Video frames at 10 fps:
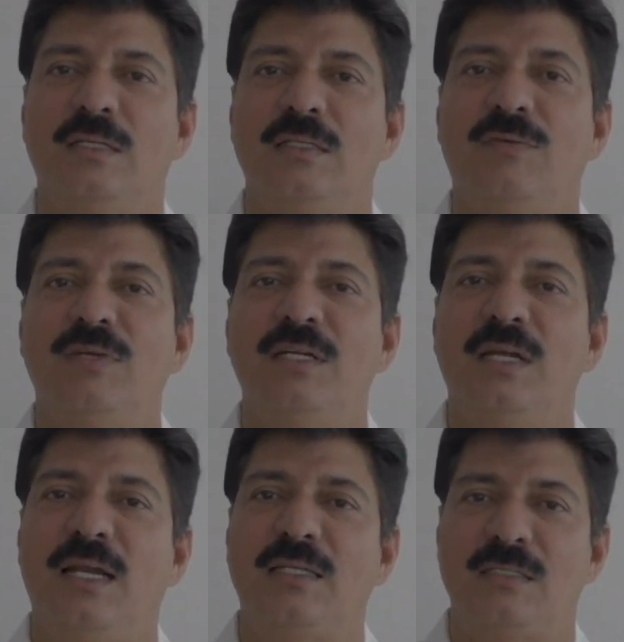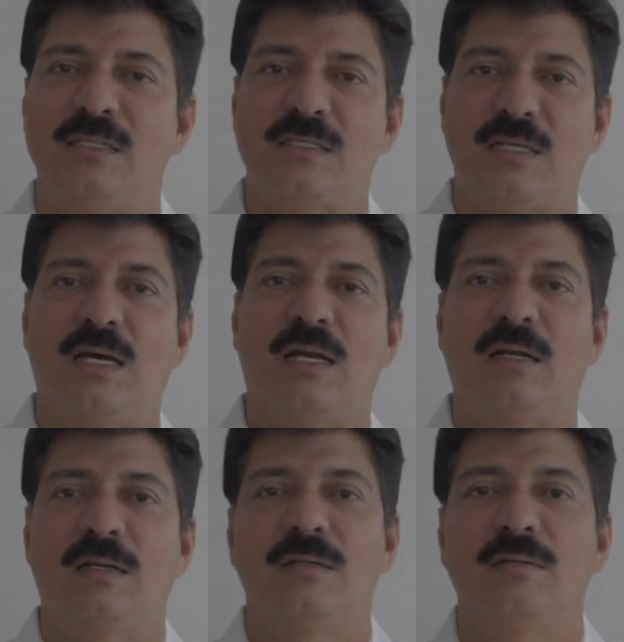the video lectures are
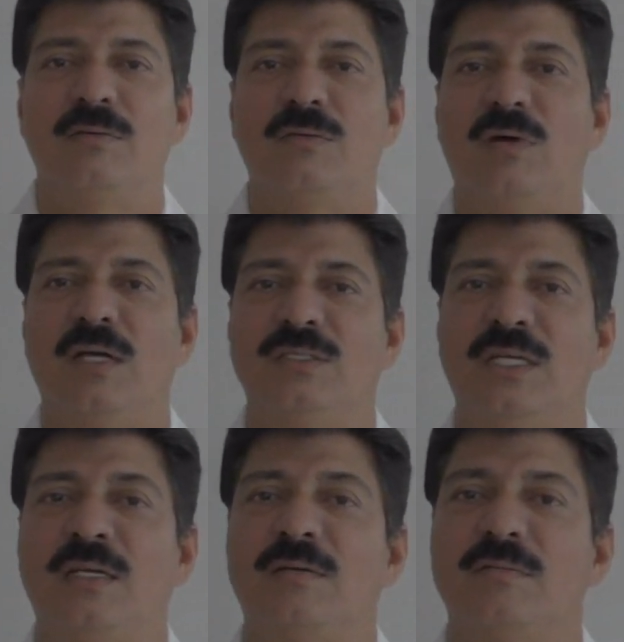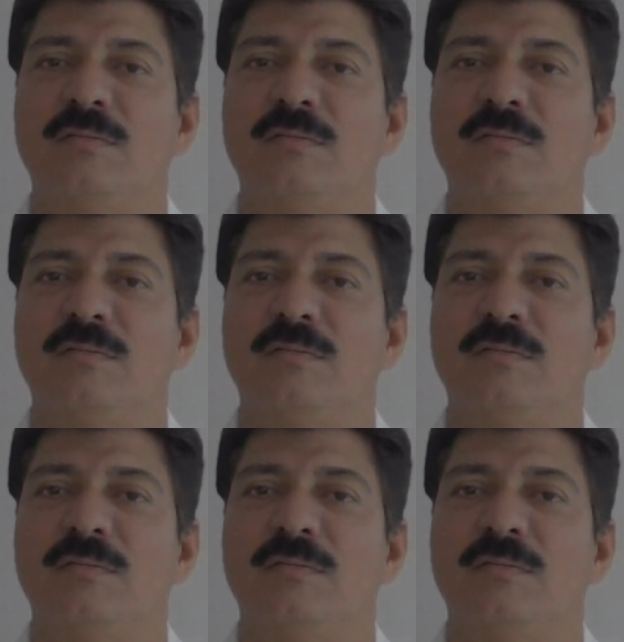watching